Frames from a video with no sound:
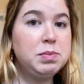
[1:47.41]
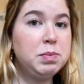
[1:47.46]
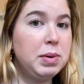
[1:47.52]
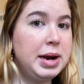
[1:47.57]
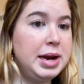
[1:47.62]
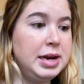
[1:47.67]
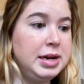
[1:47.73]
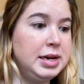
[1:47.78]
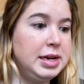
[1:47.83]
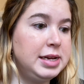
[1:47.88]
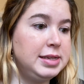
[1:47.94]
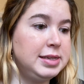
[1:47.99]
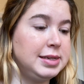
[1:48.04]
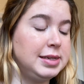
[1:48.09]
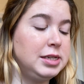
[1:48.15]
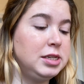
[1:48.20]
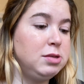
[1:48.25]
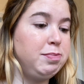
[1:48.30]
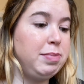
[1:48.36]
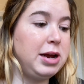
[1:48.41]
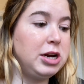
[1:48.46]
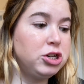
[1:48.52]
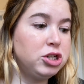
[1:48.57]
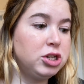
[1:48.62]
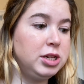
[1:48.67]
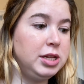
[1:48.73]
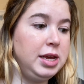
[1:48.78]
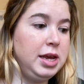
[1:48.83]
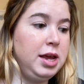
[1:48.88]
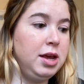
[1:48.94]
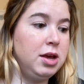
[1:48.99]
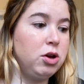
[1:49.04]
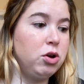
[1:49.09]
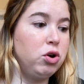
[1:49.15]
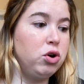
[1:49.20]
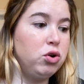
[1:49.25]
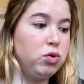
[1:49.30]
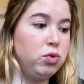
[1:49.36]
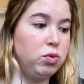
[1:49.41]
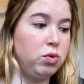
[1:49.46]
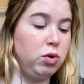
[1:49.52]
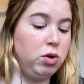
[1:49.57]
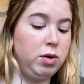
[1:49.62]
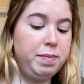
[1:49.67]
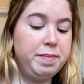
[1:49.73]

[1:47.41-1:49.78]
brand is especially cool